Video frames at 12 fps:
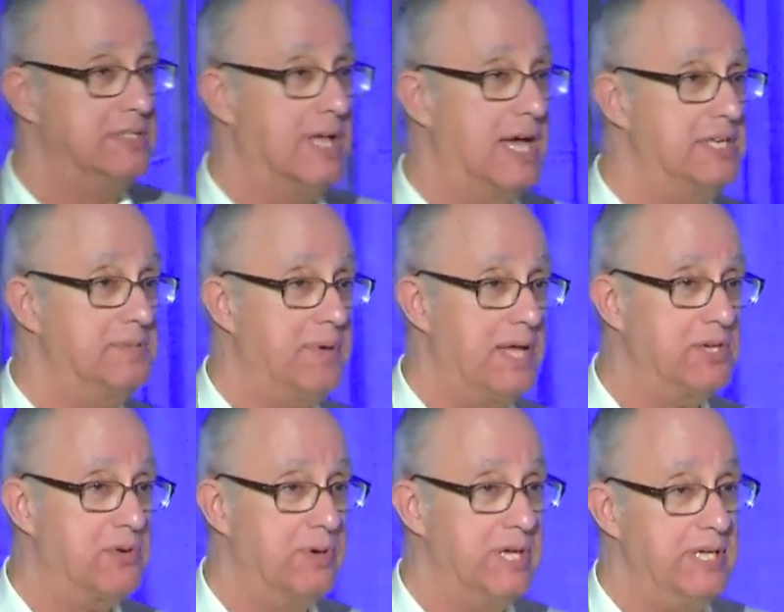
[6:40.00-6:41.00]
knighted by the
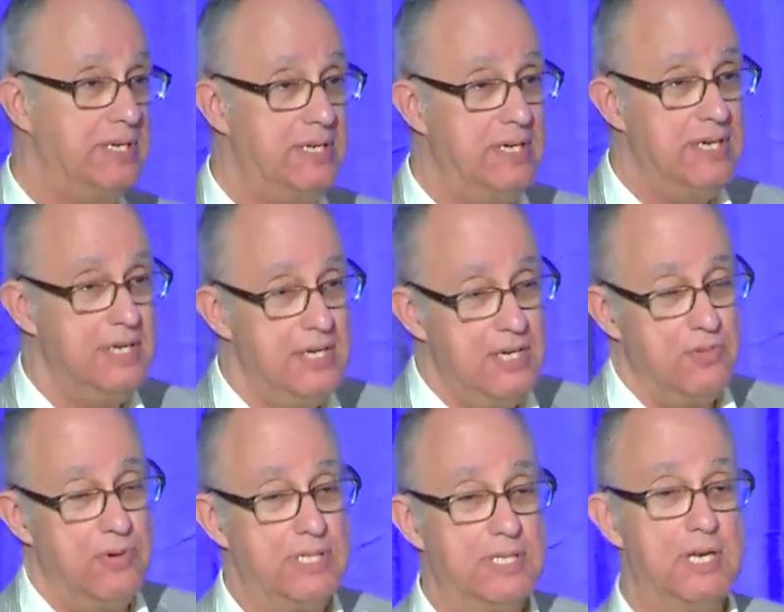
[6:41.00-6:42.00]
Queen,
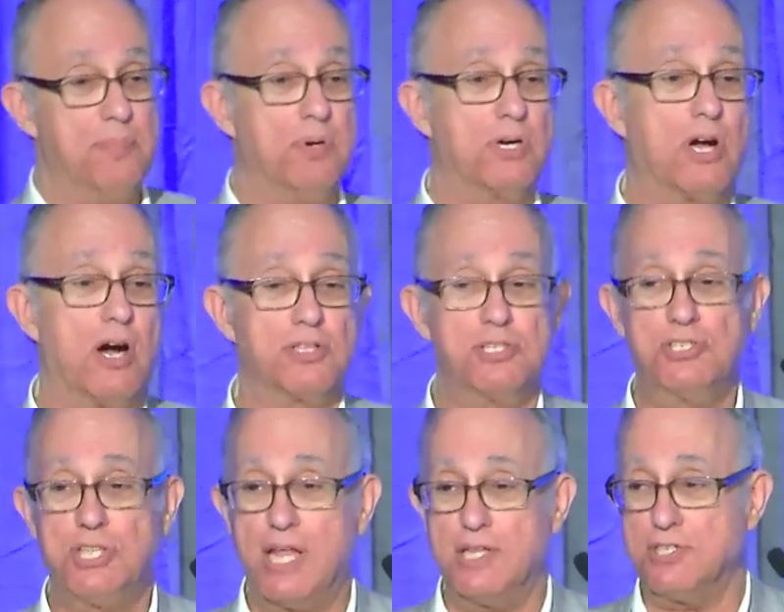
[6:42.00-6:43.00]
written in a book called The
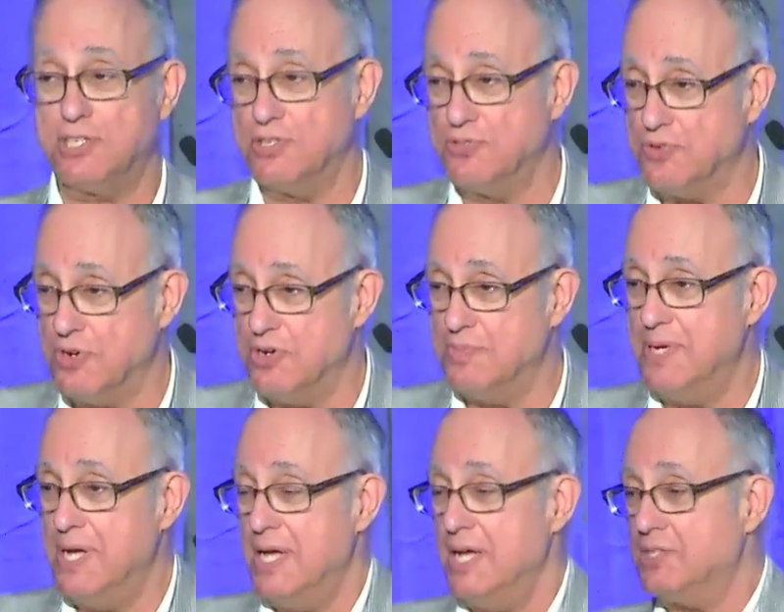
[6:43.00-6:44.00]
Status Syndrome,
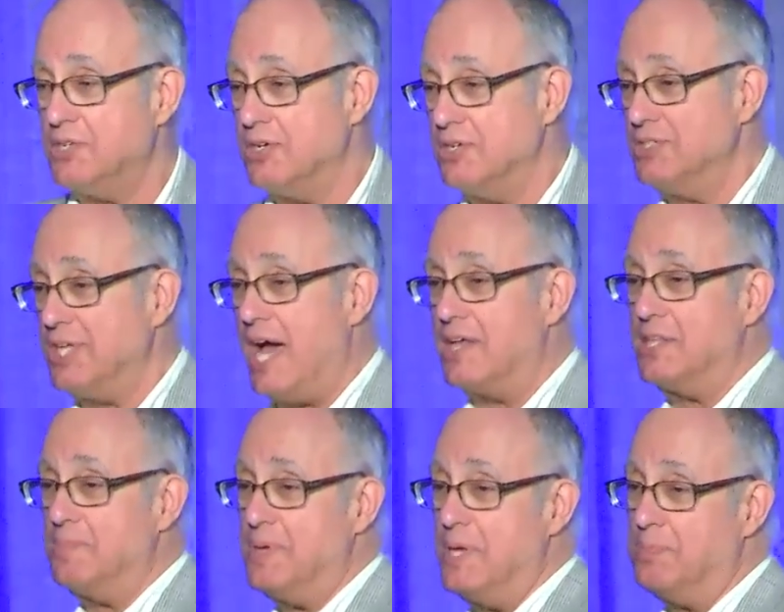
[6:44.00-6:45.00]
it turns out
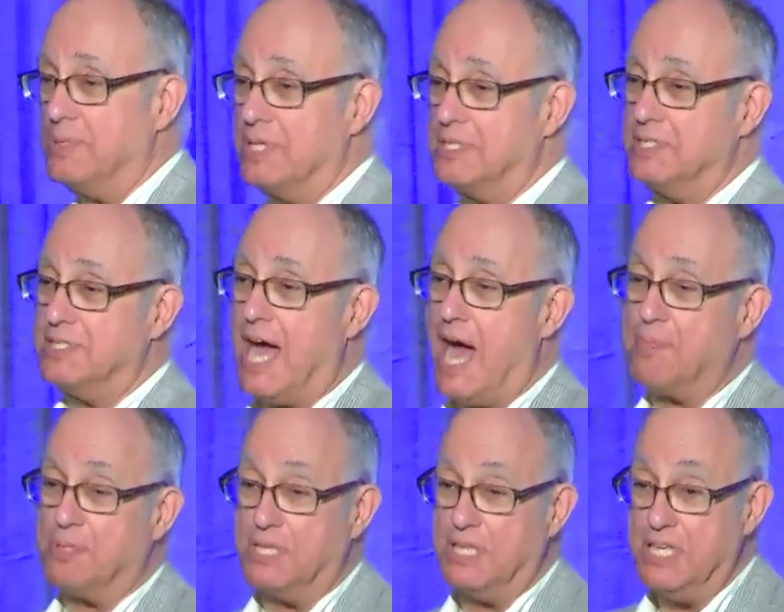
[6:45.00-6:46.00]
that people at the
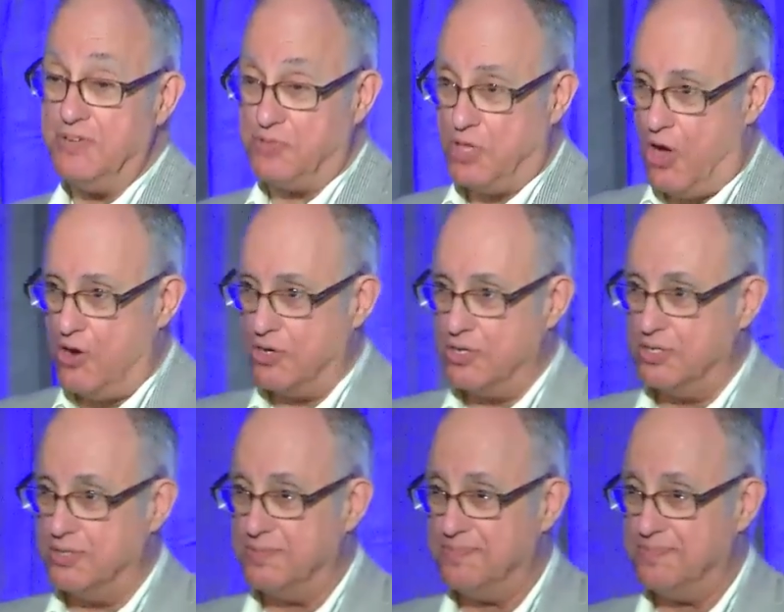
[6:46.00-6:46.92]
top live longer.